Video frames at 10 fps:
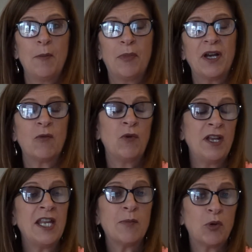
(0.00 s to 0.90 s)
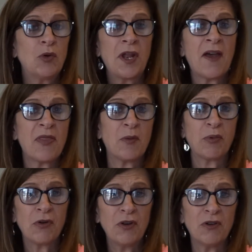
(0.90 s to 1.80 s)
But when he pulled out the
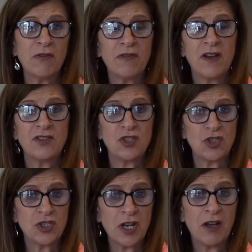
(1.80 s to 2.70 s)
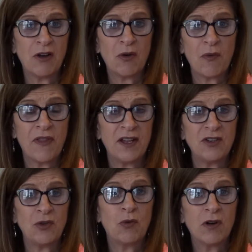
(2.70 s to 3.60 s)
proof to show that
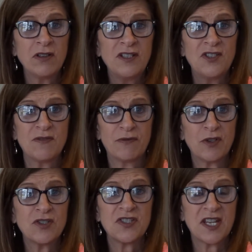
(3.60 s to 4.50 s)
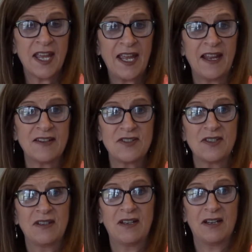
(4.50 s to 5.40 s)
New Orleans' first
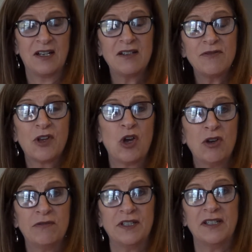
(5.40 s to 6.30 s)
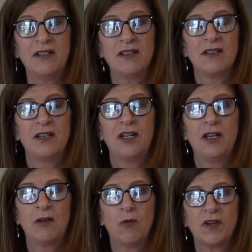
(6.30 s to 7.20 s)
case of COVID
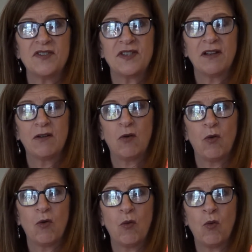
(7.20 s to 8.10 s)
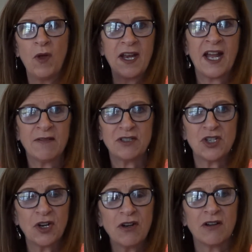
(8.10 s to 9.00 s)
was when I
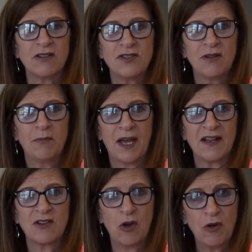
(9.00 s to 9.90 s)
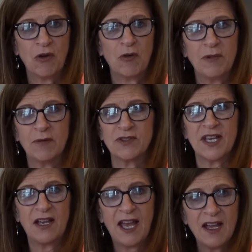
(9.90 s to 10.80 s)
returned back home, it was
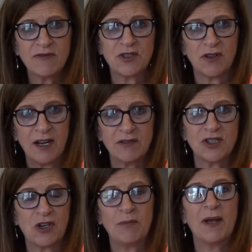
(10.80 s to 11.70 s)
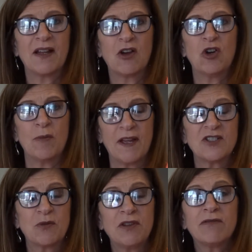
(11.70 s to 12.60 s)
after I returned back home.
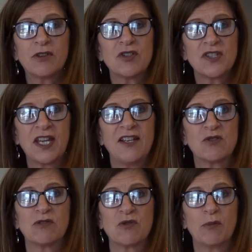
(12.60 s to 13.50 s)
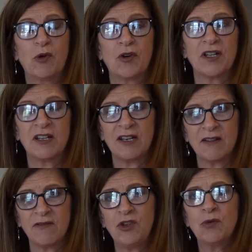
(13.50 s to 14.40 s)
That's when the first case was reported.
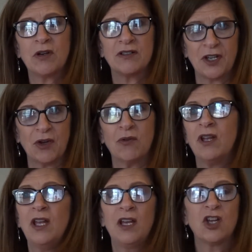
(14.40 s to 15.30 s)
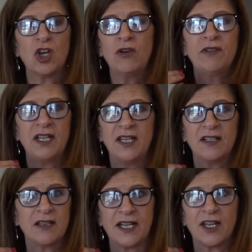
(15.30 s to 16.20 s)
And if you all know, COVID
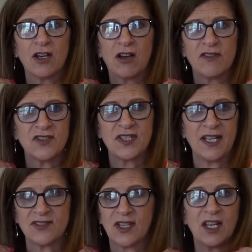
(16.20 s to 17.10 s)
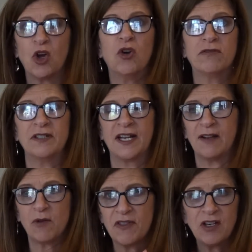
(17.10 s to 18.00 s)
hit the States
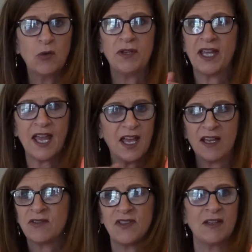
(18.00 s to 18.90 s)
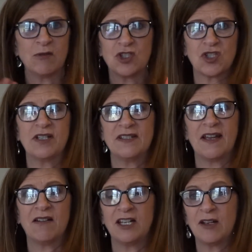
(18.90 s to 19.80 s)
overnight. Within a week, everything was shut
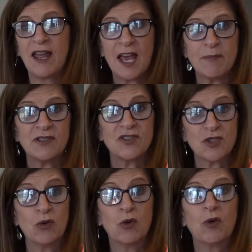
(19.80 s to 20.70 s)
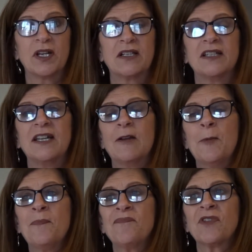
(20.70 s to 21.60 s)
down and it happened so quickly.
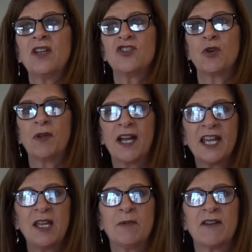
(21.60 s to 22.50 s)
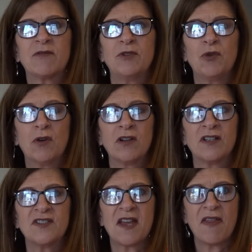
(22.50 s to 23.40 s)
So when I came back from New
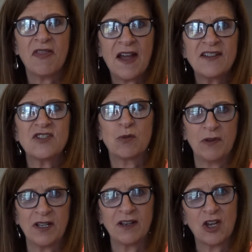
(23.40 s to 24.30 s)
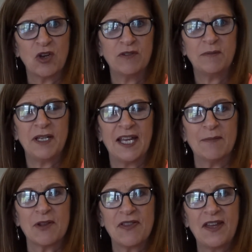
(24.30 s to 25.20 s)
Orleans, that's when COVID
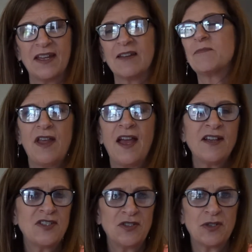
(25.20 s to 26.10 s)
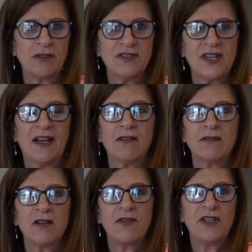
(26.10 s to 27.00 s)
became a thing. As it turns
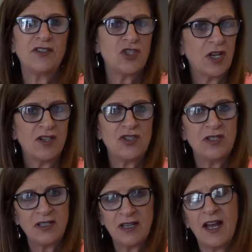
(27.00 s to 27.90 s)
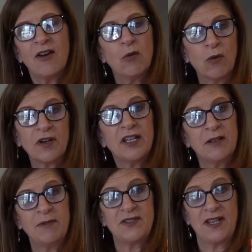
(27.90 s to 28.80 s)
out, the judge did not award
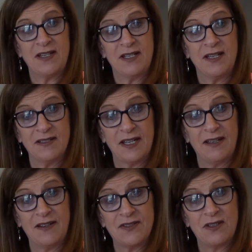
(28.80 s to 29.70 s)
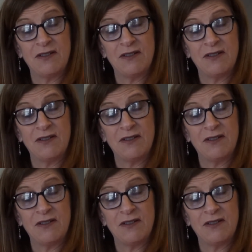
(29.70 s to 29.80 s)
him his 18 days.